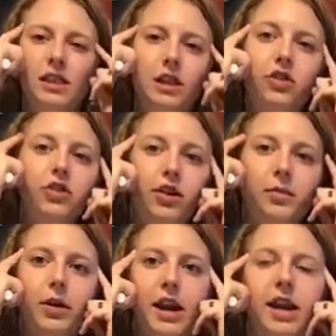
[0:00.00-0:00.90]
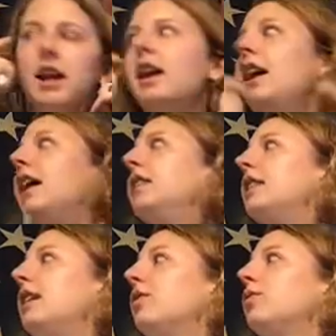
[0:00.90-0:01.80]
use your brain and
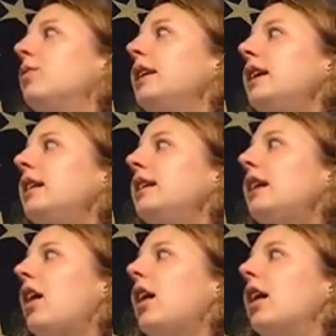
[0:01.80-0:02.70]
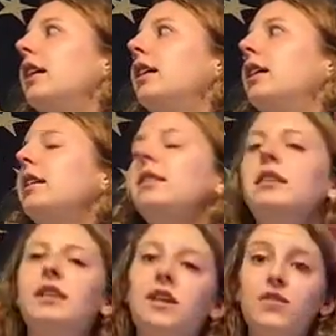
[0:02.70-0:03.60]
think really hard to
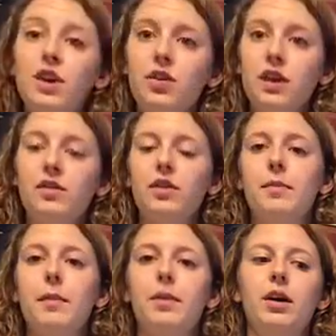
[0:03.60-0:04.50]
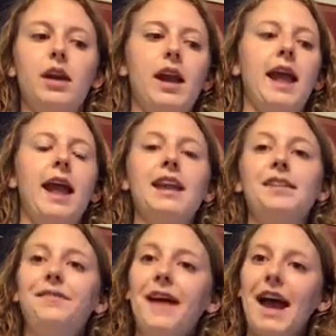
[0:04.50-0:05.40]
see if you can remember any
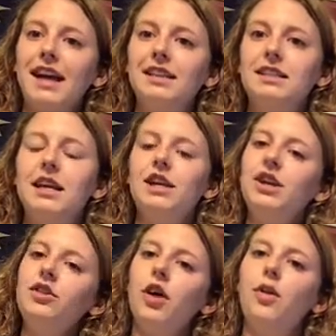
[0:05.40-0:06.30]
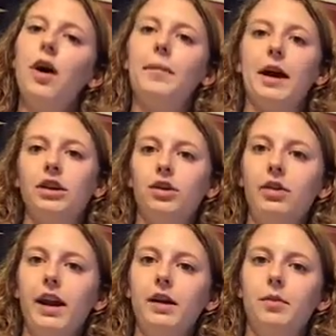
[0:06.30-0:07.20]
facts that you know about
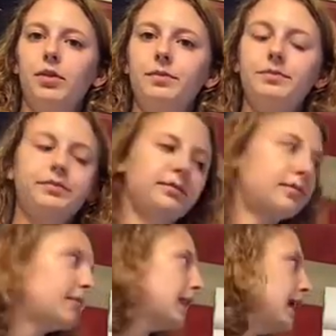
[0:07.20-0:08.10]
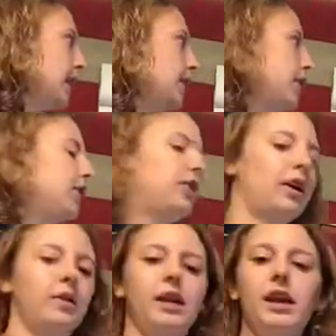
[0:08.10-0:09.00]
your animal.
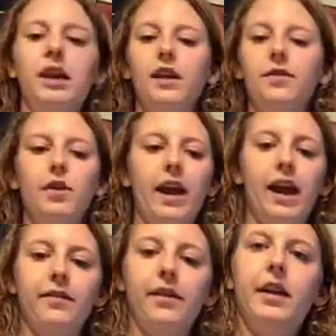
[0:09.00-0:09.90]
So, if you have